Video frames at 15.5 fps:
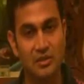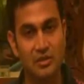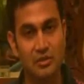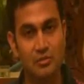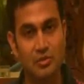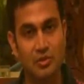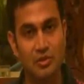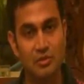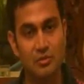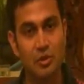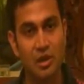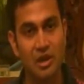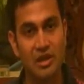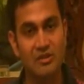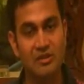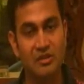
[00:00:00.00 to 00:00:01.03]
the two
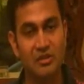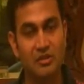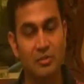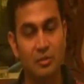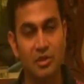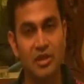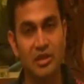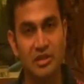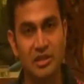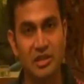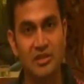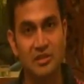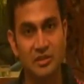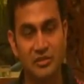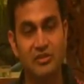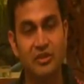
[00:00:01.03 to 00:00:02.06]
organizations working
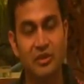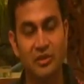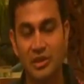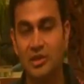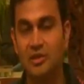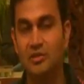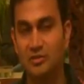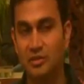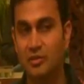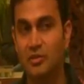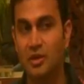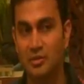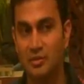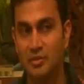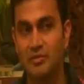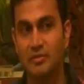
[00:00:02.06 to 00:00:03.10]
together is generally good for the
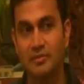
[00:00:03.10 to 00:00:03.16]
web.